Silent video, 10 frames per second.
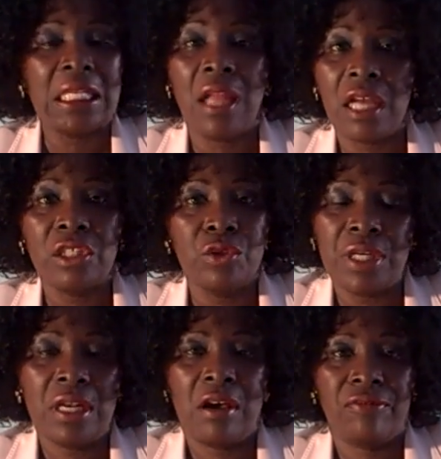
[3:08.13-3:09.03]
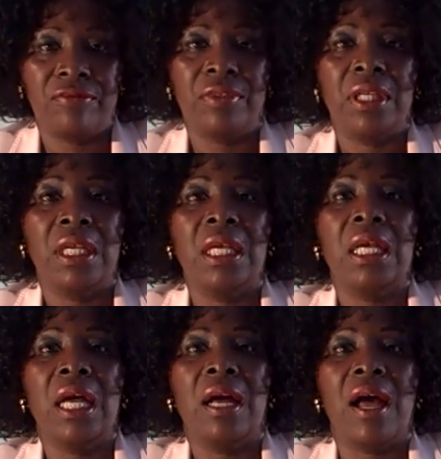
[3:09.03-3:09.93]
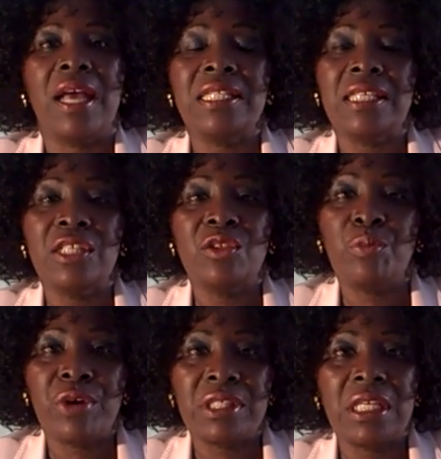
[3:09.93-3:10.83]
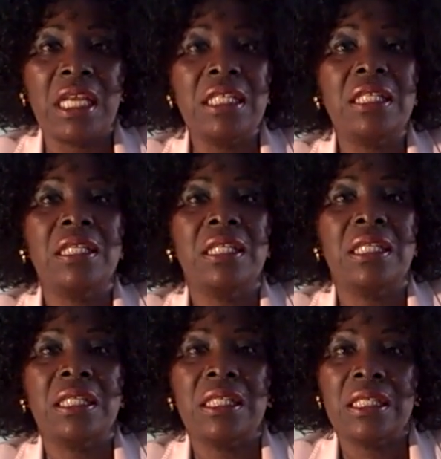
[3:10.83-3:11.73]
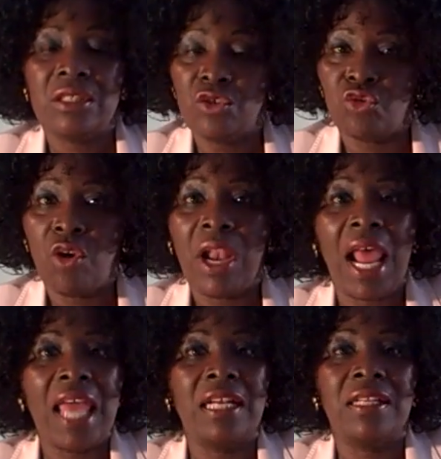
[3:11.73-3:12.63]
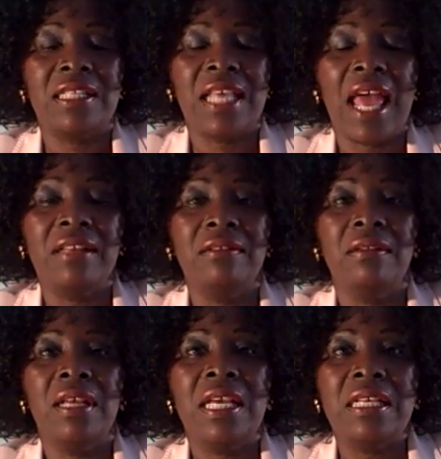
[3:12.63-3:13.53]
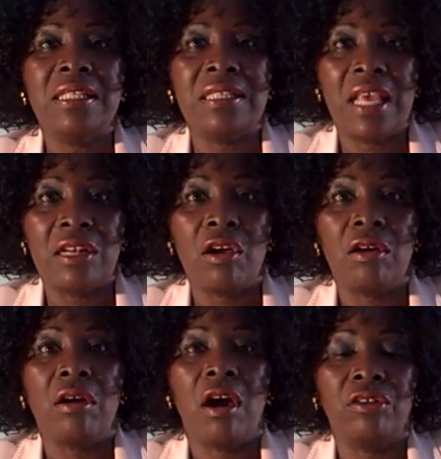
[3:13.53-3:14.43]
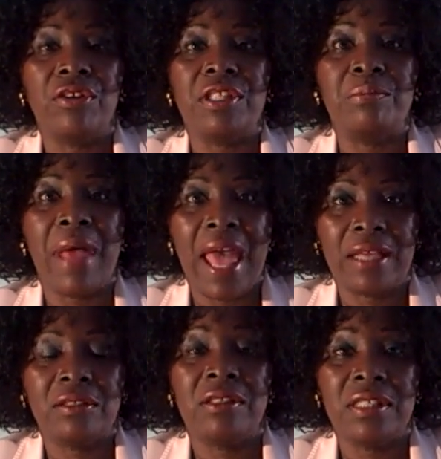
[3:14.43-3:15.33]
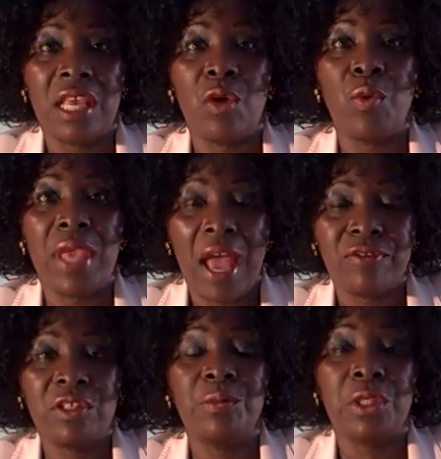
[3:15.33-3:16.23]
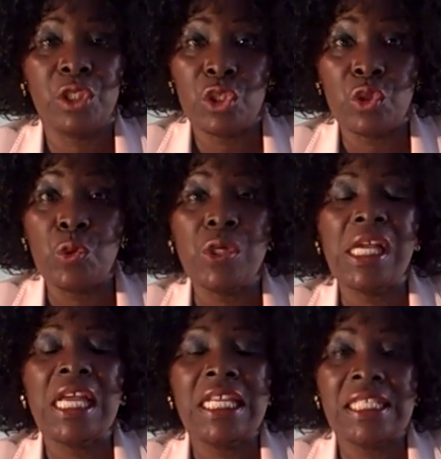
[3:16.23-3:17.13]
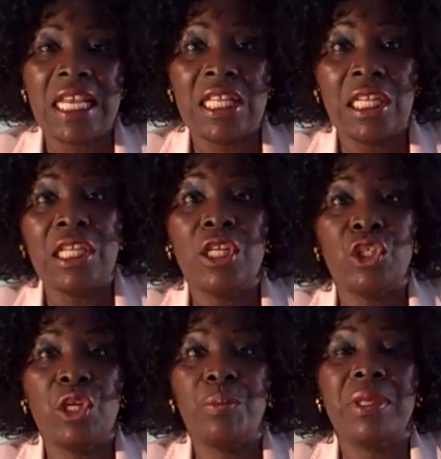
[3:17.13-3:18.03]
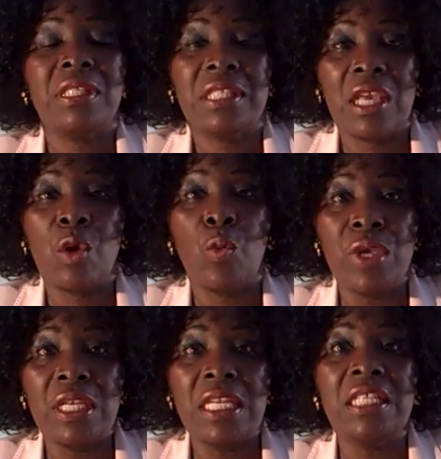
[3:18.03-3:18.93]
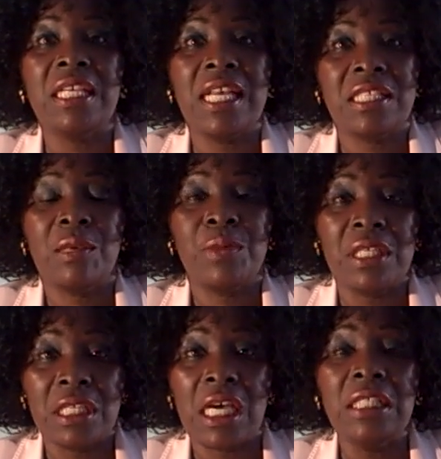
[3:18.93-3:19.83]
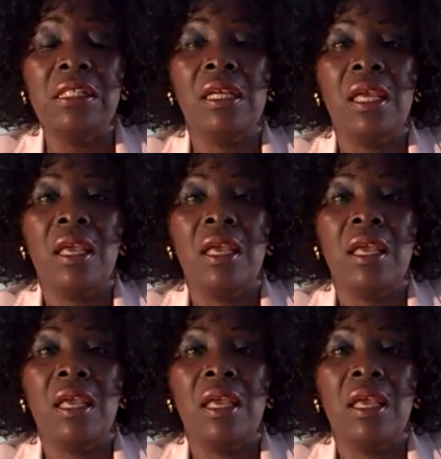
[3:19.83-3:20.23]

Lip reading: Not good enough. I say to the president, draw a line in the sand, send Congress back to say we have something to do, take the leadership and say we need to get something done.